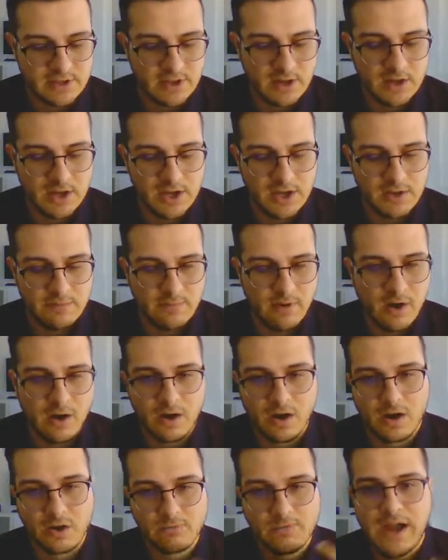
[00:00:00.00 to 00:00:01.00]

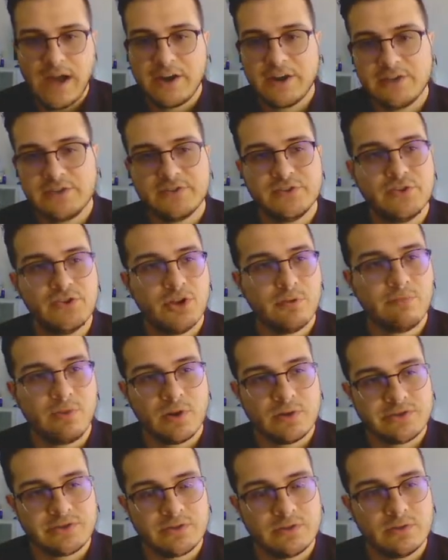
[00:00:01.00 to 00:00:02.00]
are routed to your
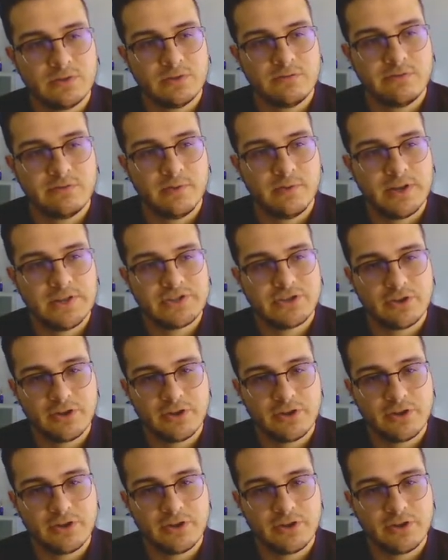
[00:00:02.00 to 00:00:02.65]
personal information